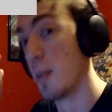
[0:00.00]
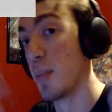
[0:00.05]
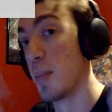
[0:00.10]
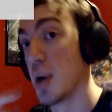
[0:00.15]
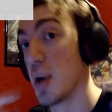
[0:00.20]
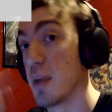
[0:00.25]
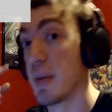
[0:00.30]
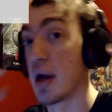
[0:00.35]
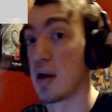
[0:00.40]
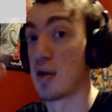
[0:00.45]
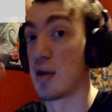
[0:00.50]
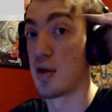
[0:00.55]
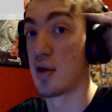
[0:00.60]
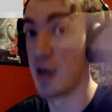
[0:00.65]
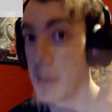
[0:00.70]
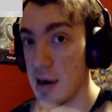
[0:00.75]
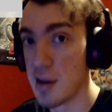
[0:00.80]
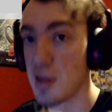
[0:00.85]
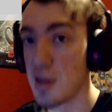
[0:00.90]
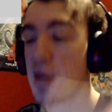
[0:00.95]
but it makes
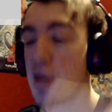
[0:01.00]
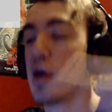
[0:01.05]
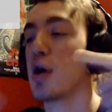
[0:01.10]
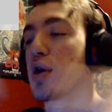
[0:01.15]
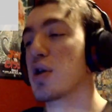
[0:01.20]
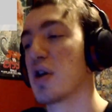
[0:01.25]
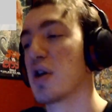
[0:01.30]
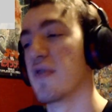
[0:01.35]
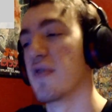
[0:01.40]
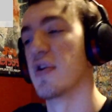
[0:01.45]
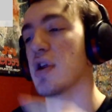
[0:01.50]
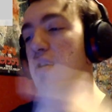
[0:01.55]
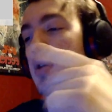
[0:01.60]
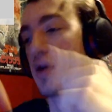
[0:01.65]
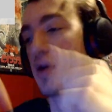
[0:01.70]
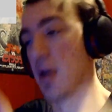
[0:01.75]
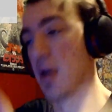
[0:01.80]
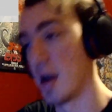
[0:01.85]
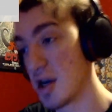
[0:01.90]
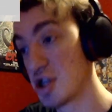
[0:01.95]
sense given its
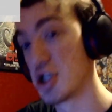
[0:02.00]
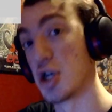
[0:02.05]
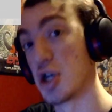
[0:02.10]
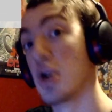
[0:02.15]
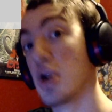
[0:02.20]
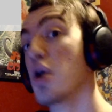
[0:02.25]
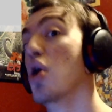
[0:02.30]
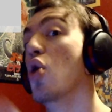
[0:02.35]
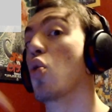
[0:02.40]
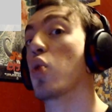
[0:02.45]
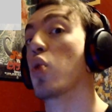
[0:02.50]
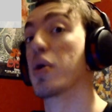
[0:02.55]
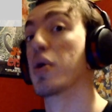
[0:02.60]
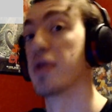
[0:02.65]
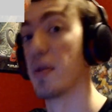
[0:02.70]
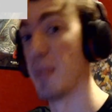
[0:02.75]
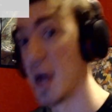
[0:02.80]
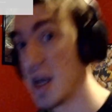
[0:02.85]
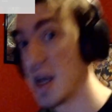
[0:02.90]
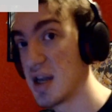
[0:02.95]
connection with
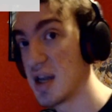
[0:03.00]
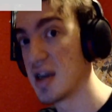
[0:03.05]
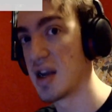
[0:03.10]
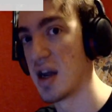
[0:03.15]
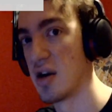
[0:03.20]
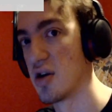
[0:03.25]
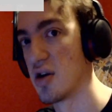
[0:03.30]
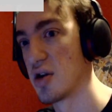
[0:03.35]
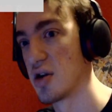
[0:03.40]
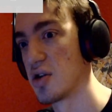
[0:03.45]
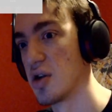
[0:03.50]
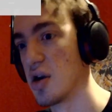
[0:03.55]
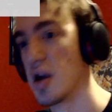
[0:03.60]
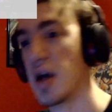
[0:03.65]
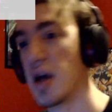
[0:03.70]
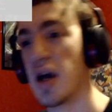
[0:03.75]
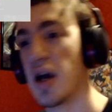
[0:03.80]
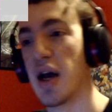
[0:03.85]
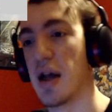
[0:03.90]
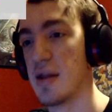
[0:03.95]
the main character
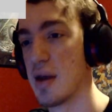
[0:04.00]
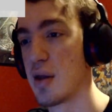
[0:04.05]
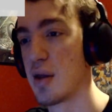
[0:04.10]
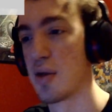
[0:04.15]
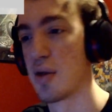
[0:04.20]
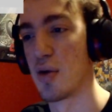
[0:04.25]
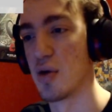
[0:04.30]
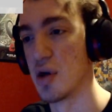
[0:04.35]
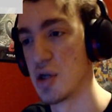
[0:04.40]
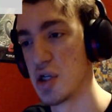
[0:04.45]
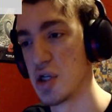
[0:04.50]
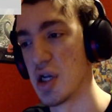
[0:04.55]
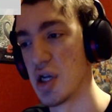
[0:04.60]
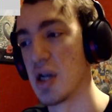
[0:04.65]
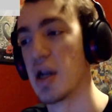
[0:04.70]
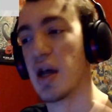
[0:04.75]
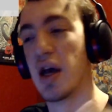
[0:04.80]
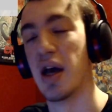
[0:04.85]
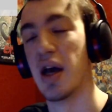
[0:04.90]
and this sort of shit.